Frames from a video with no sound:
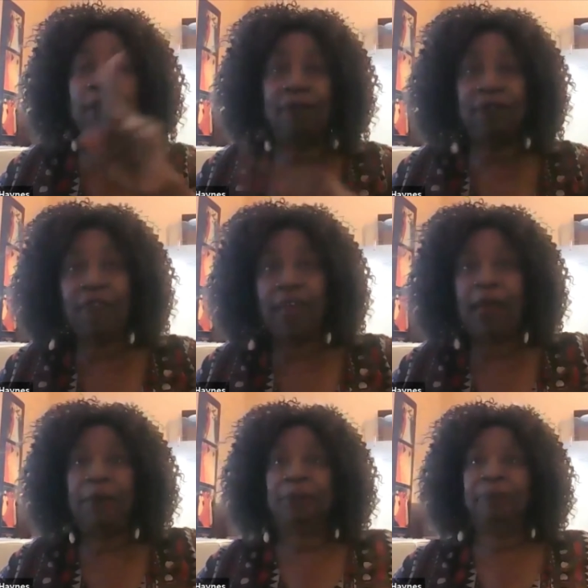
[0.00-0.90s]
after
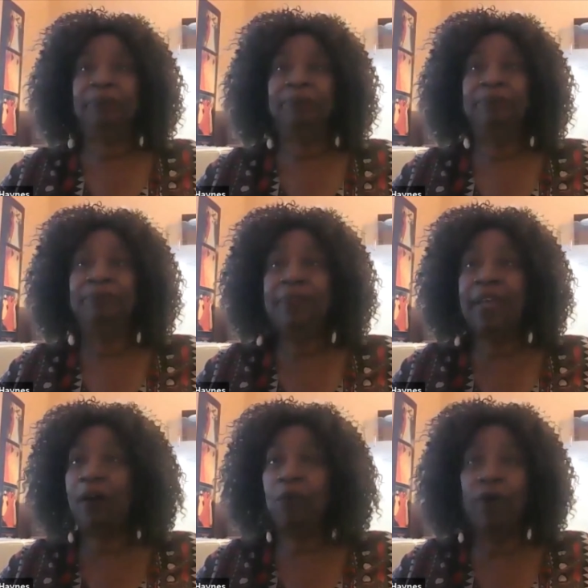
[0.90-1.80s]
that.
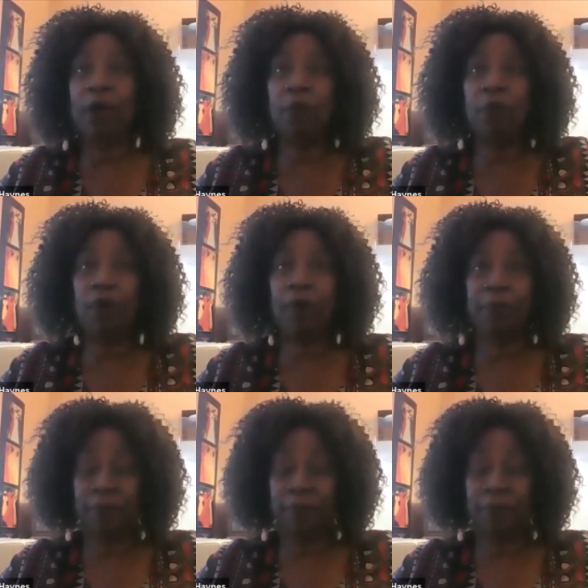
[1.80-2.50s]
Not one more.